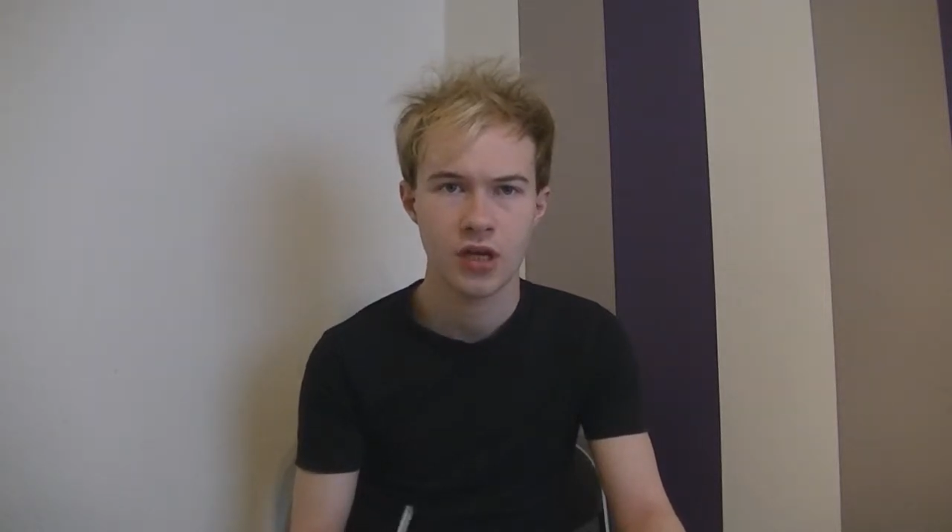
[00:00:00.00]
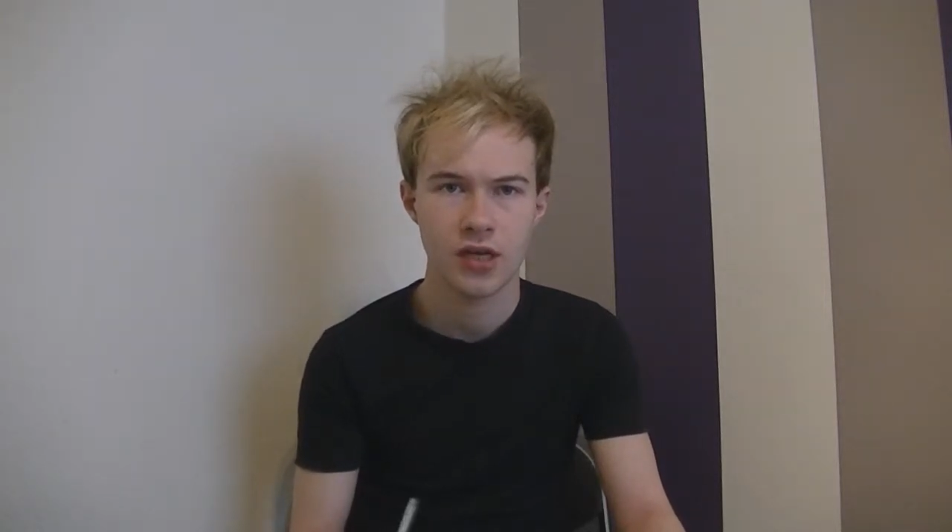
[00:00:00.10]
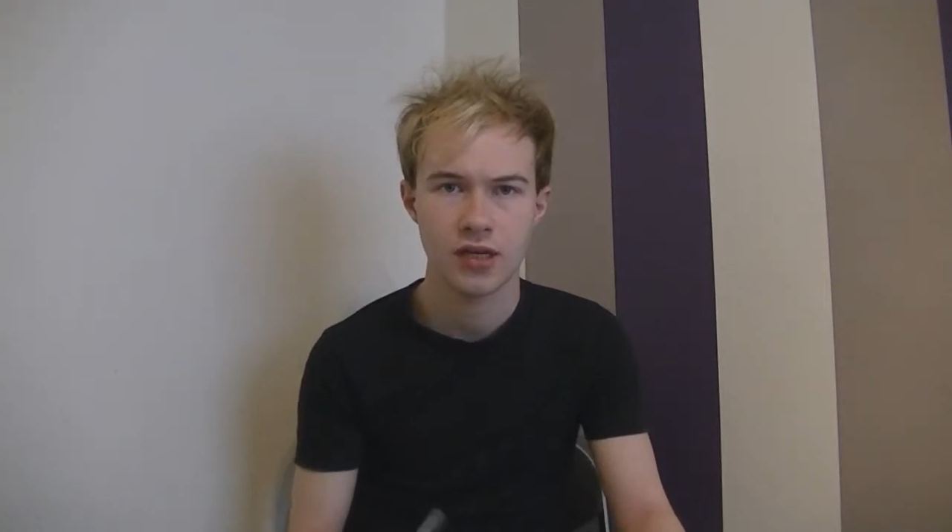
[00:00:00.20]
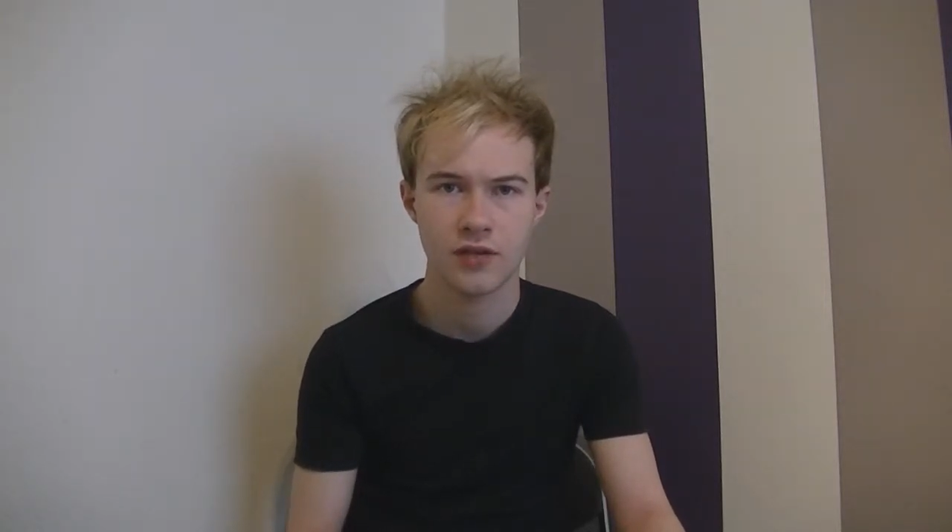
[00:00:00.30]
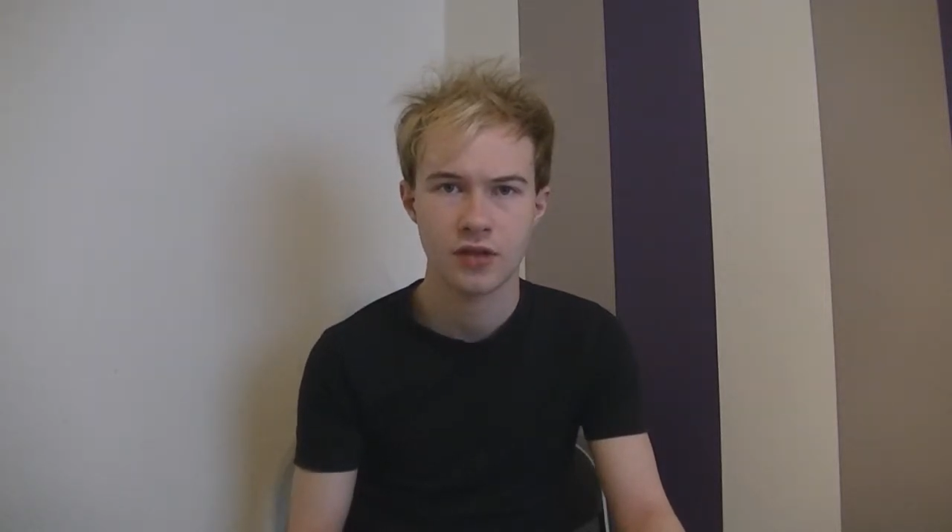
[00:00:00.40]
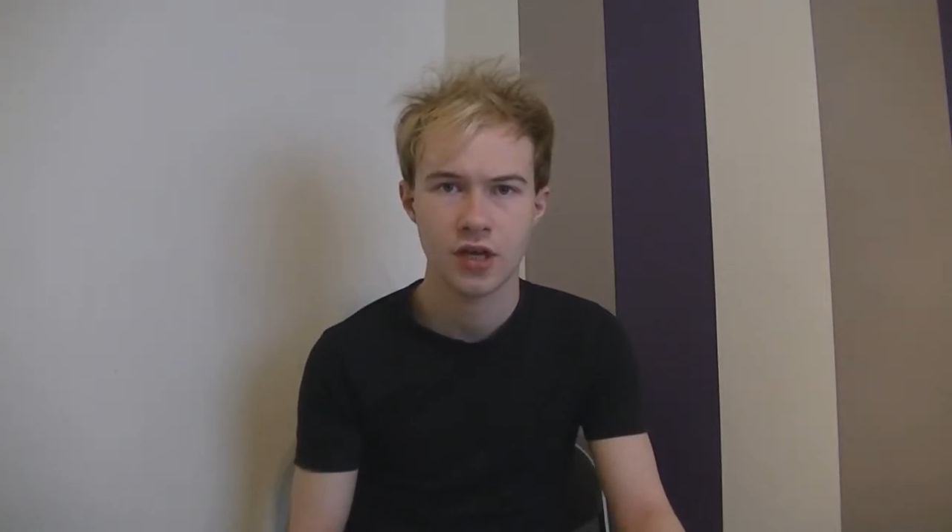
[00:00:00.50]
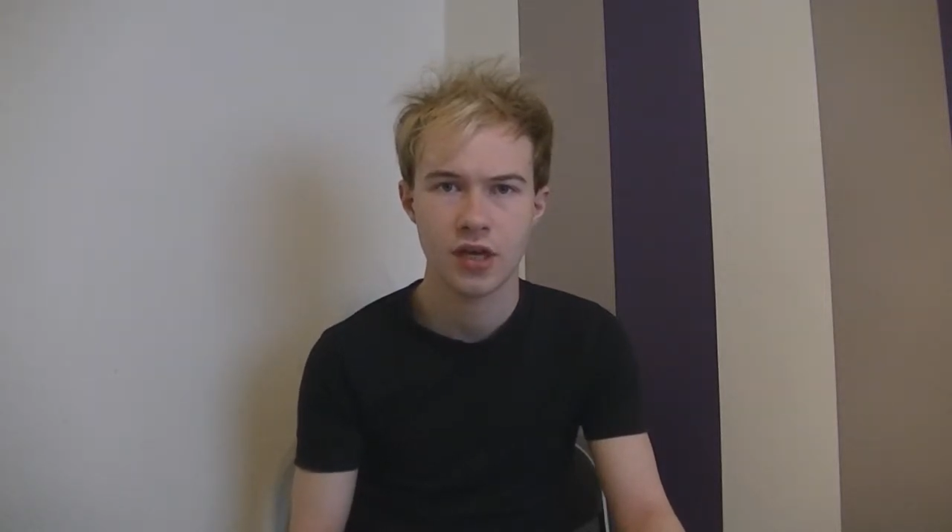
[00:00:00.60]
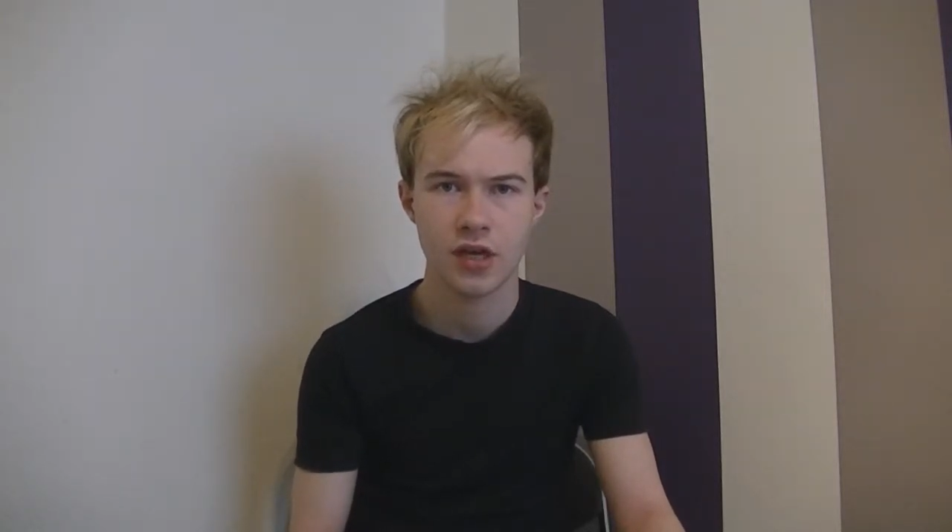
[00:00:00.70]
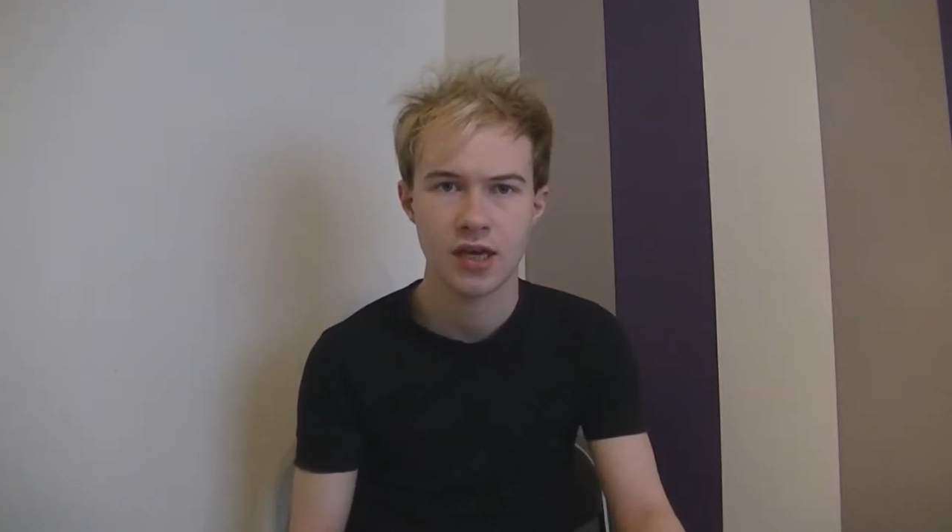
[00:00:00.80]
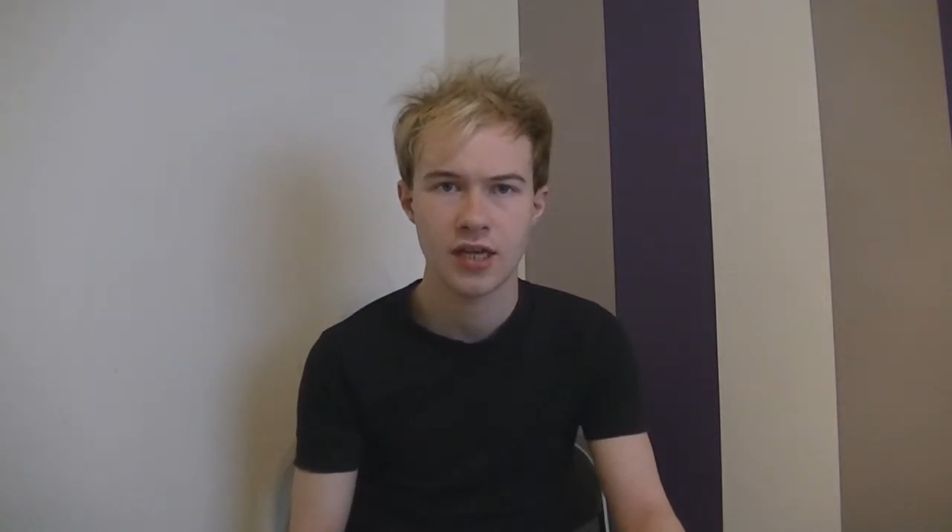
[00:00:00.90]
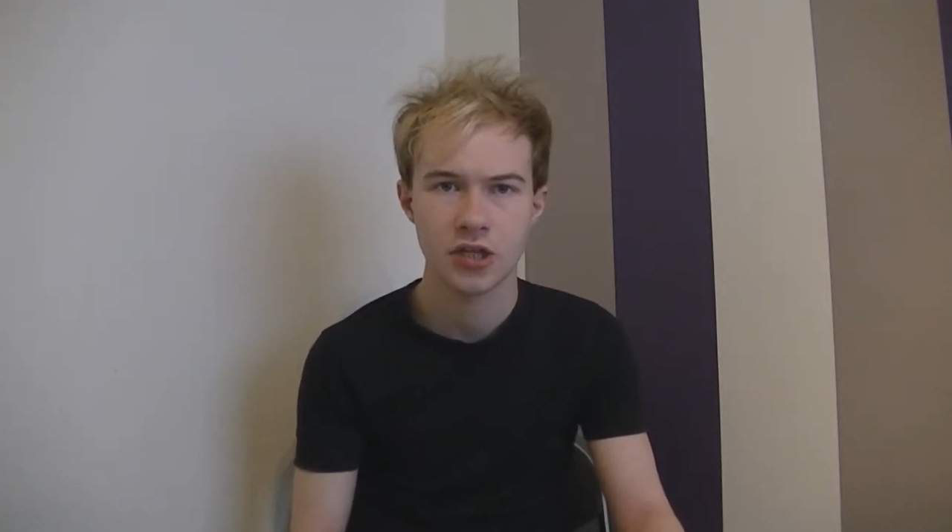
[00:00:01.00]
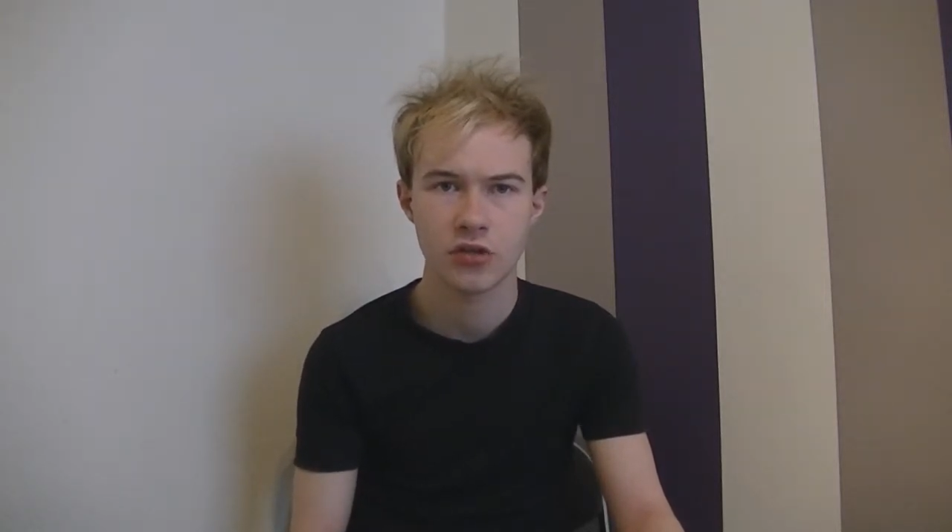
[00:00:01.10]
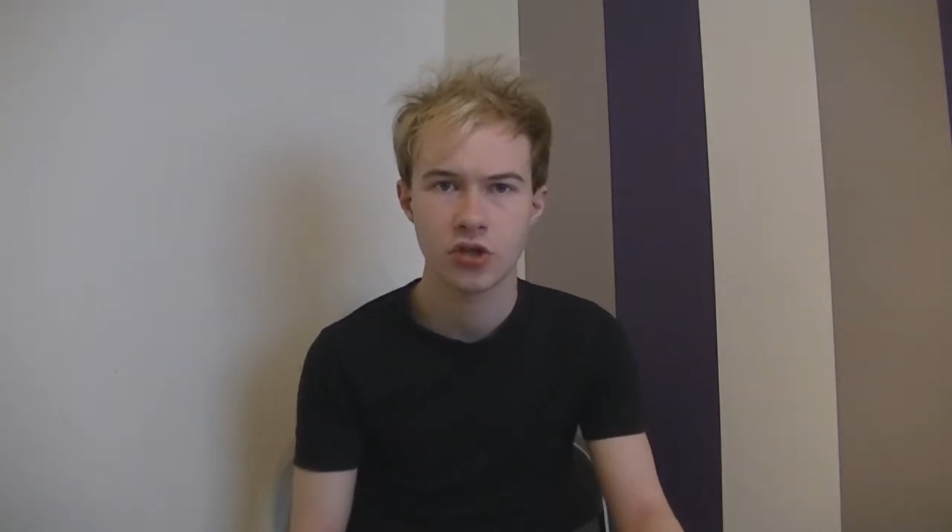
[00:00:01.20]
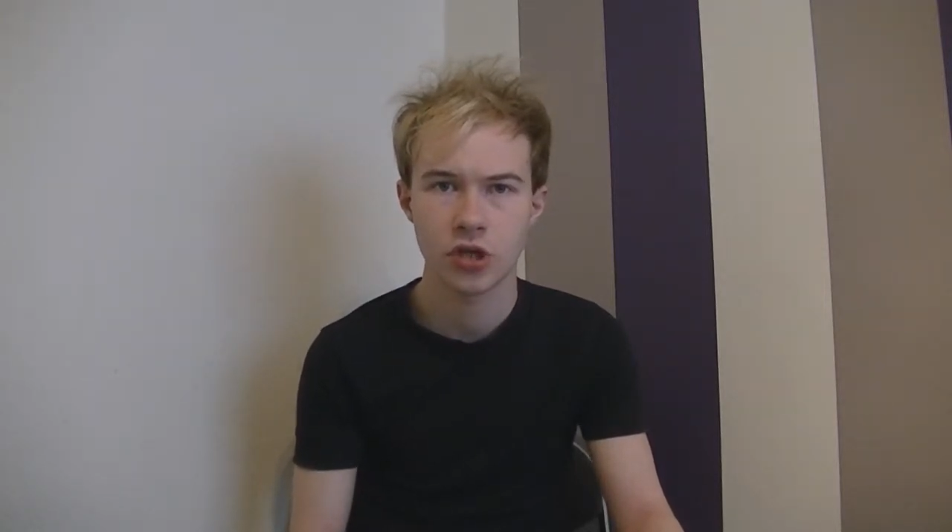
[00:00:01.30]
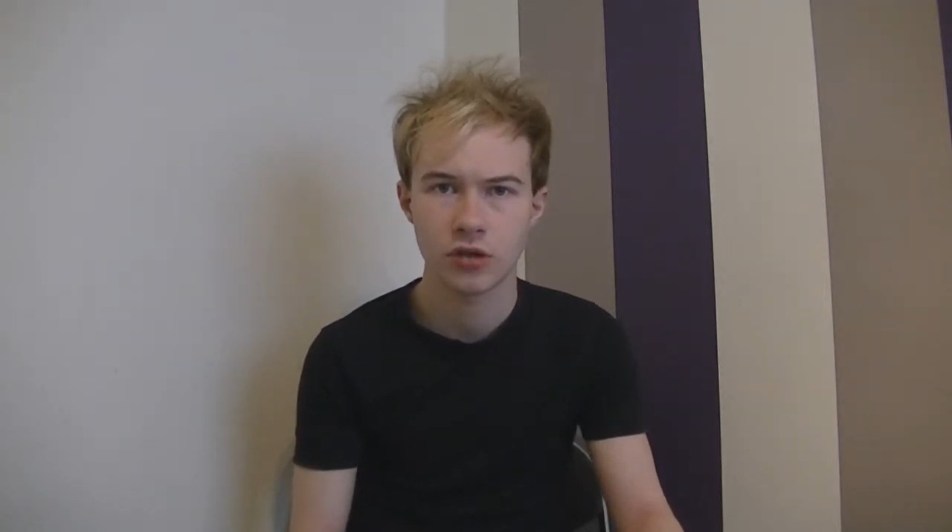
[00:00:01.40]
in his care aged as